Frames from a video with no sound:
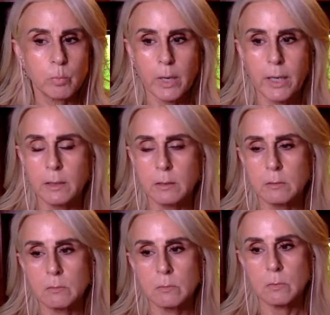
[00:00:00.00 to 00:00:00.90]

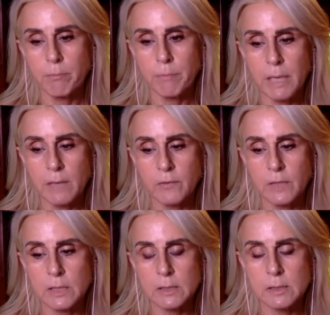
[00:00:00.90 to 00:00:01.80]
brain
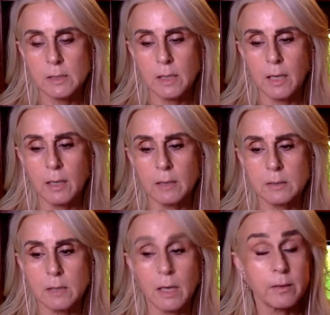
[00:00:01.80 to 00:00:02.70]
benefits,
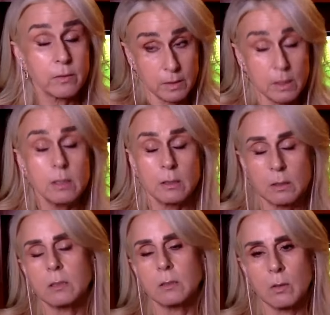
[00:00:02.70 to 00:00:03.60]
and I
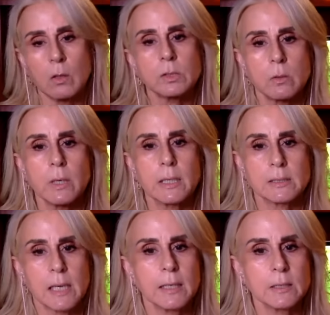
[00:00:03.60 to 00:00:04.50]
think also
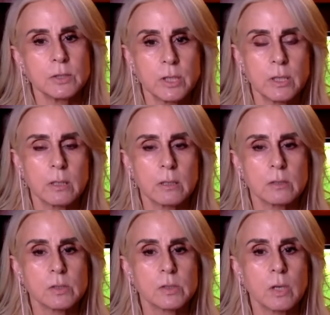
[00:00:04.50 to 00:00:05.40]
anti-aging.
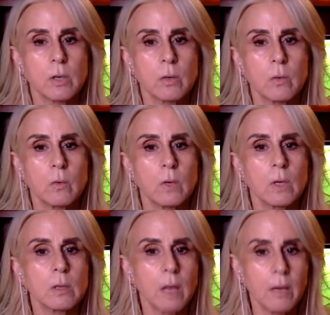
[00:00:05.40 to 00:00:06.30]
So
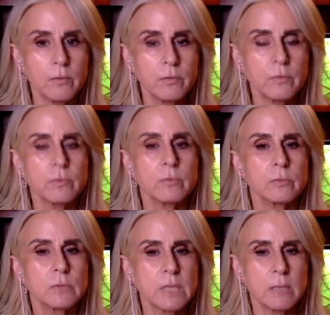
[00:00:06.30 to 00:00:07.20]
love
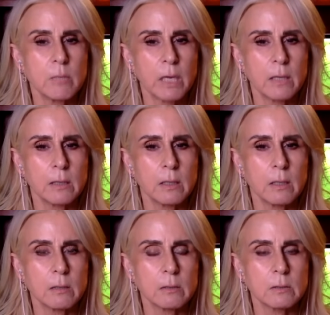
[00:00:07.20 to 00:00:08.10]
taking my
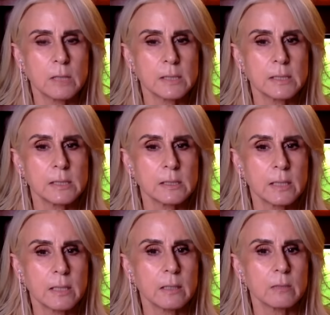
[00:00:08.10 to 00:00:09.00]
glycine. It's
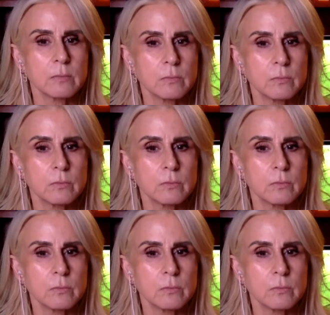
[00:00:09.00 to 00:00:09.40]
like I'll